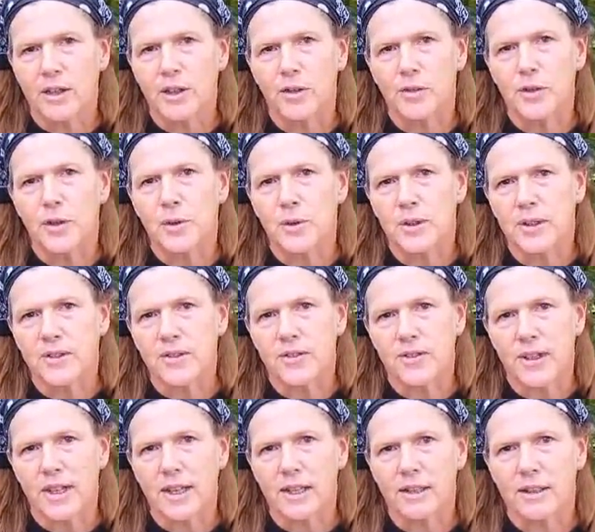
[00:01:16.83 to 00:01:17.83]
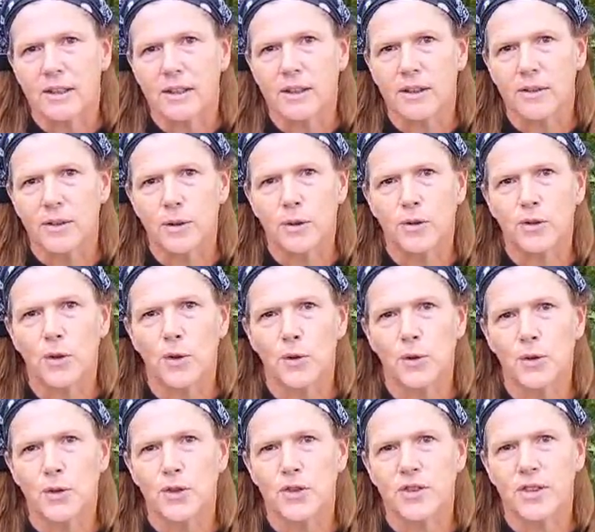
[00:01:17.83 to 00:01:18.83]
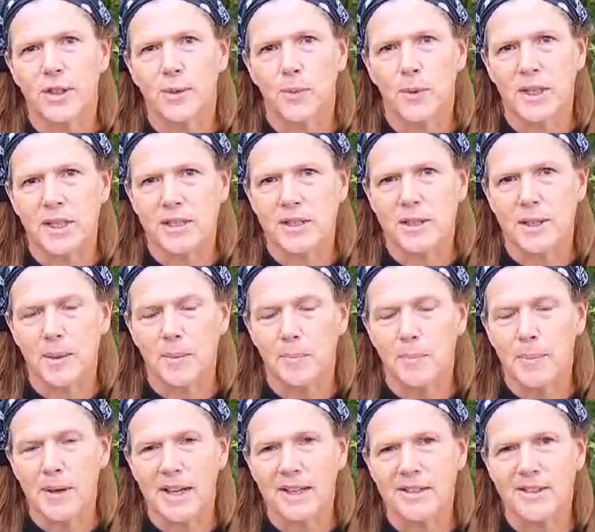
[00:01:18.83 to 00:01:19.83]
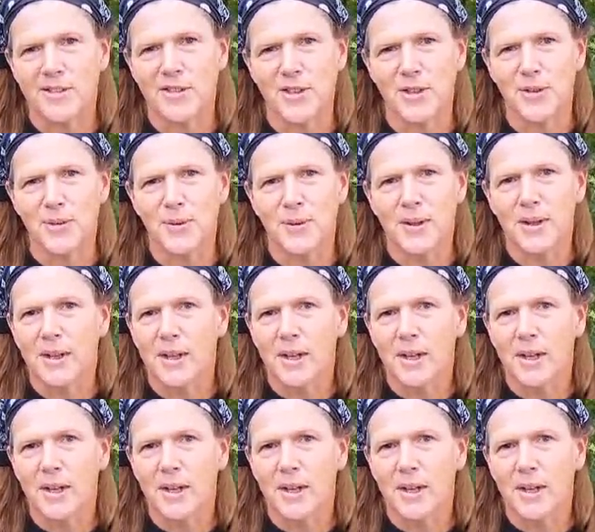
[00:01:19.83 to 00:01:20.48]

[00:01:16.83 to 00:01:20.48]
you'll notice that those odors that once pest you